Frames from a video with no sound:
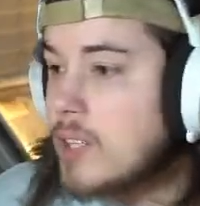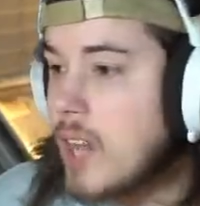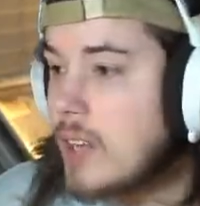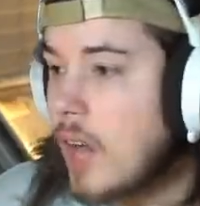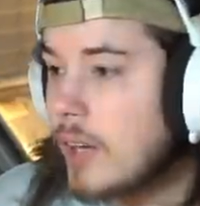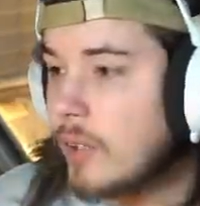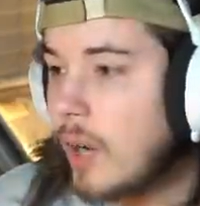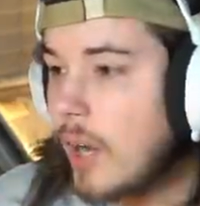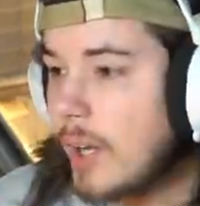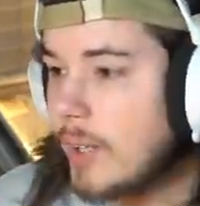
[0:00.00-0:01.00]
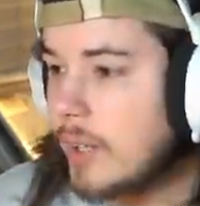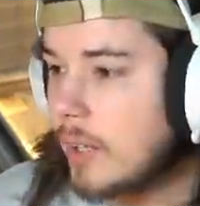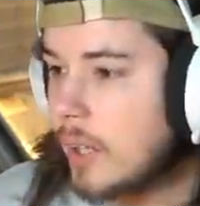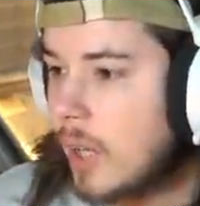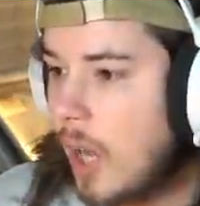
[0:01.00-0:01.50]
that not a grind?
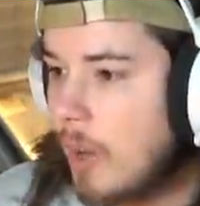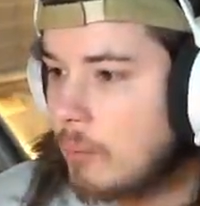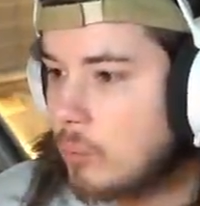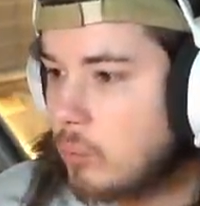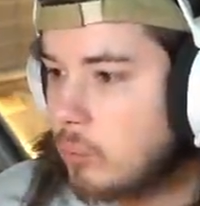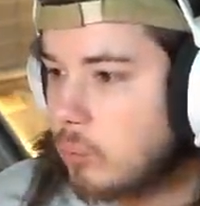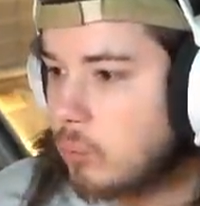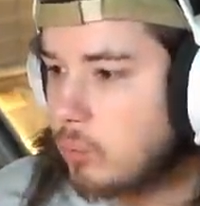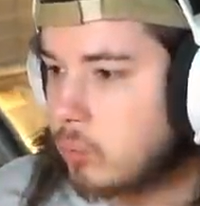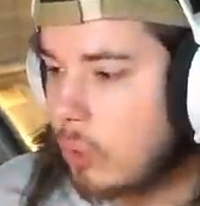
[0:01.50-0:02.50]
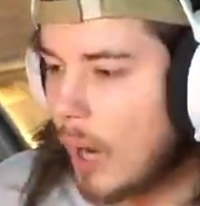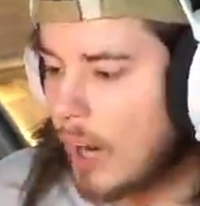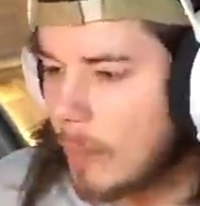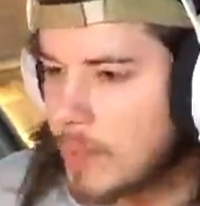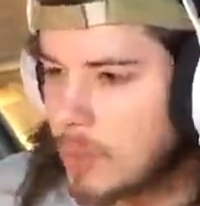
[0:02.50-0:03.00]
I'm right
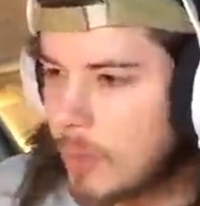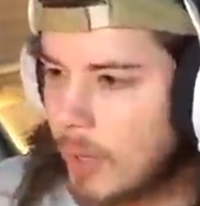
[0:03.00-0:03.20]
up to it.